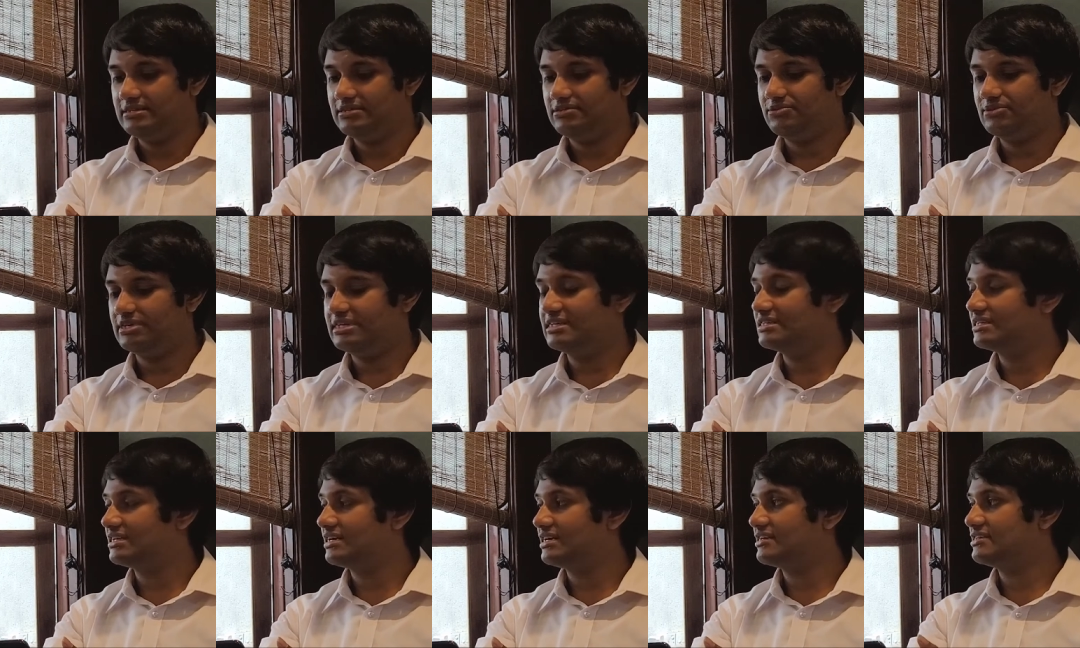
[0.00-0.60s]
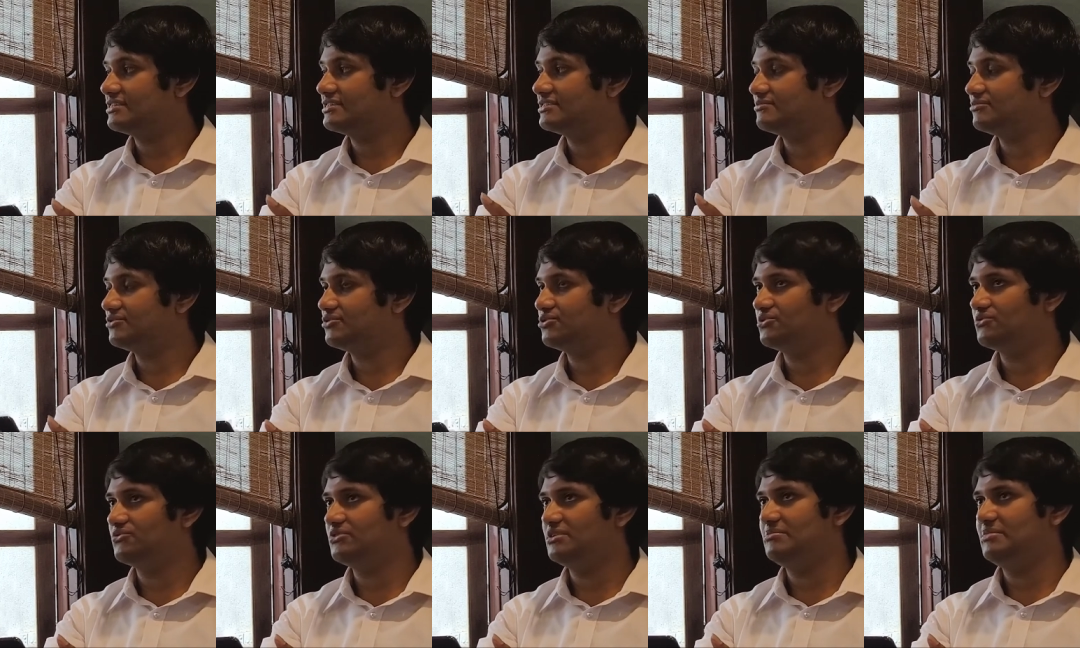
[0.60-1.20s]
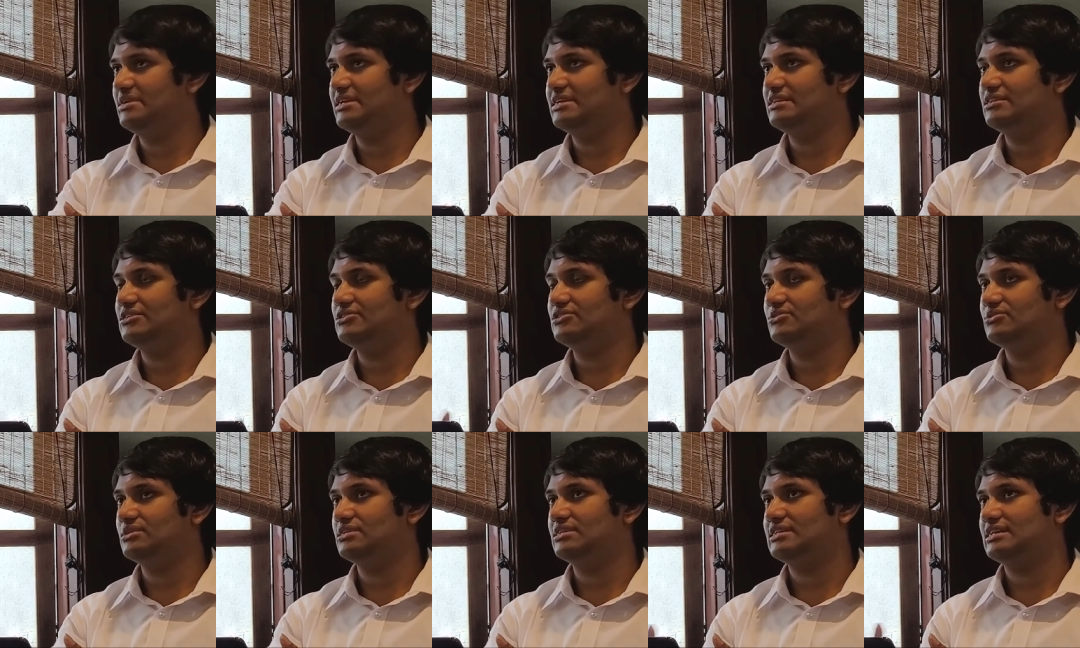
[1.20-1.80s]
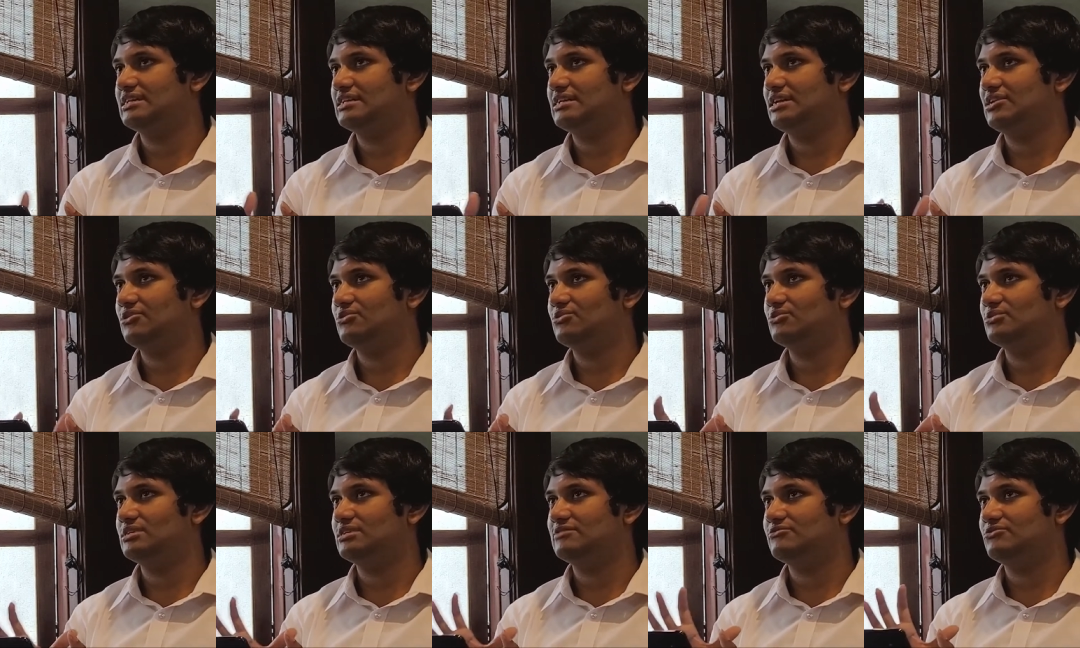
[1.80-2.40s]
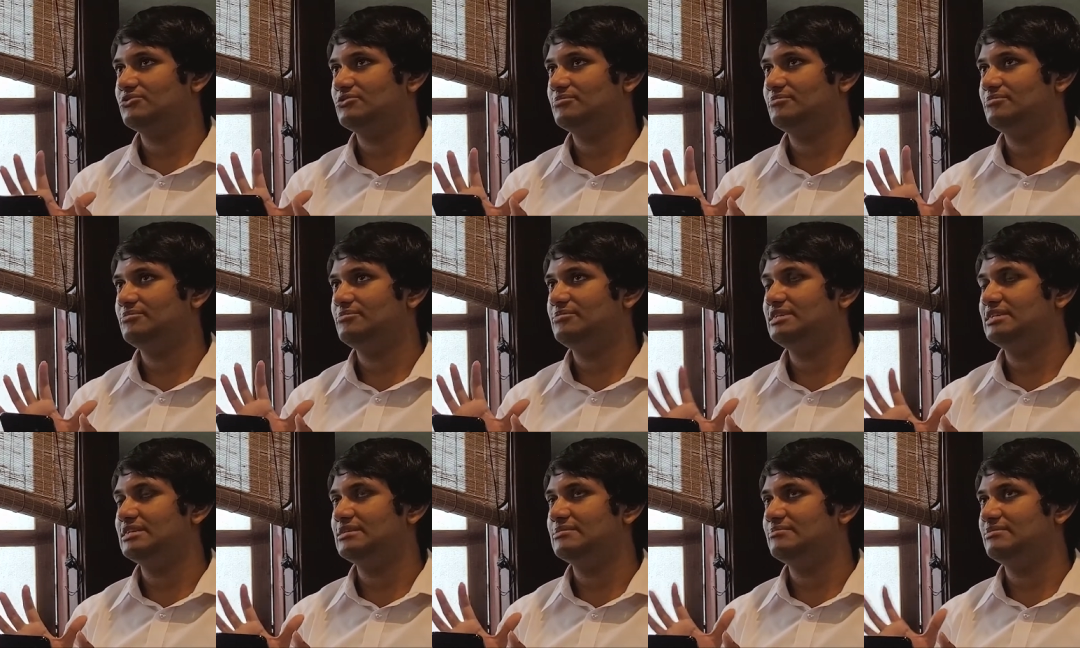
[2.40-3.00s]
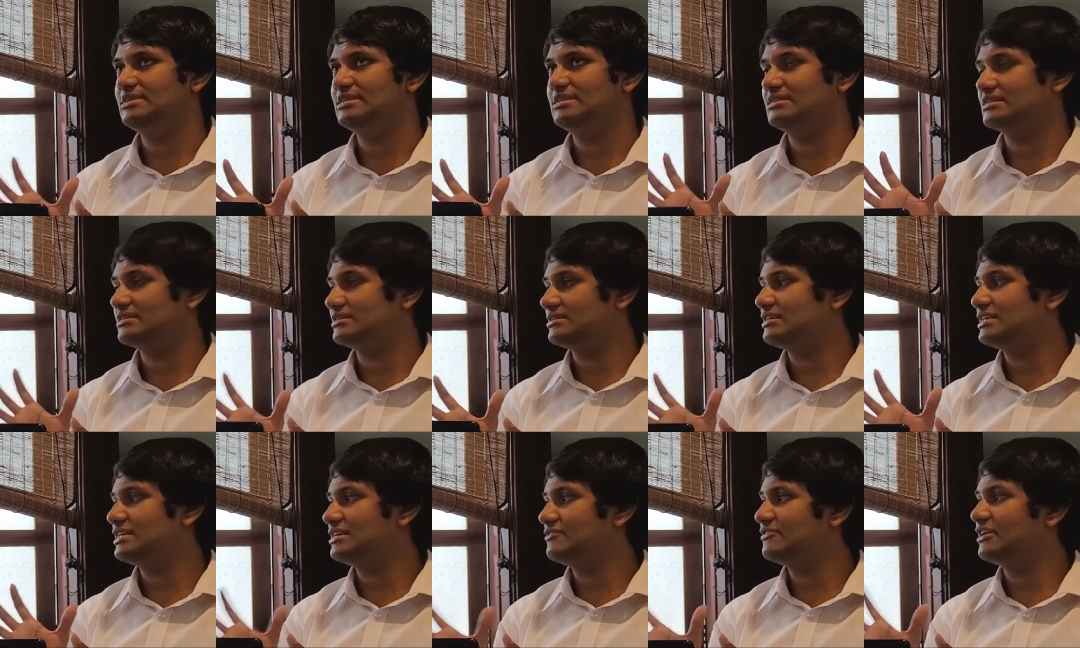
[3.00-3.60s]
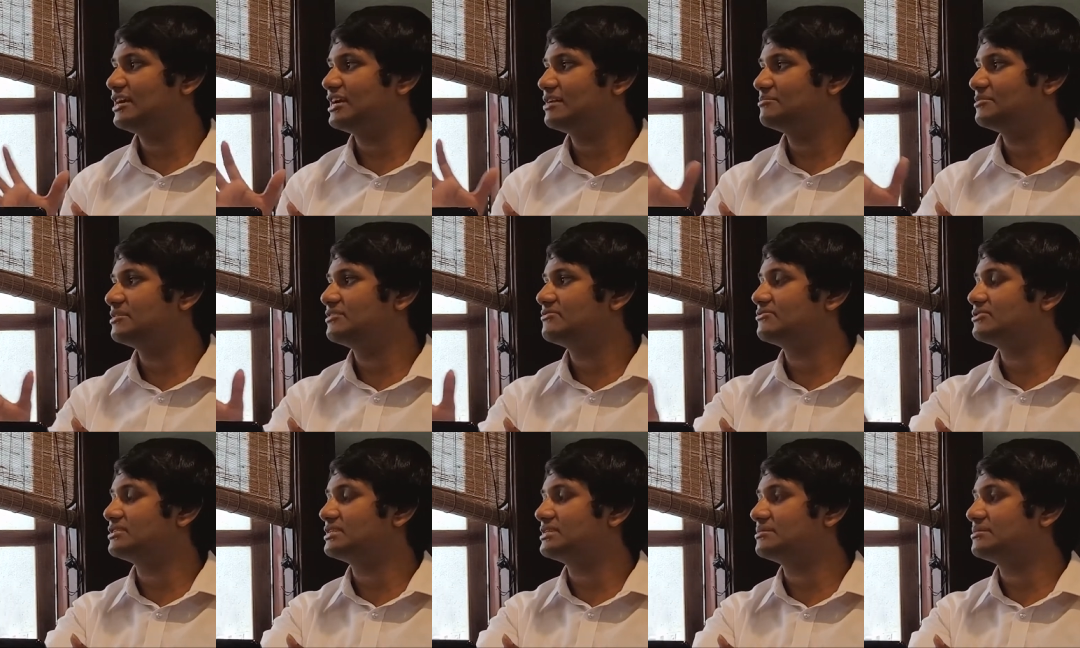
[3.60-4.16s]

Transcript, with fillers: To encourage more women into work, and how it would be a better environment?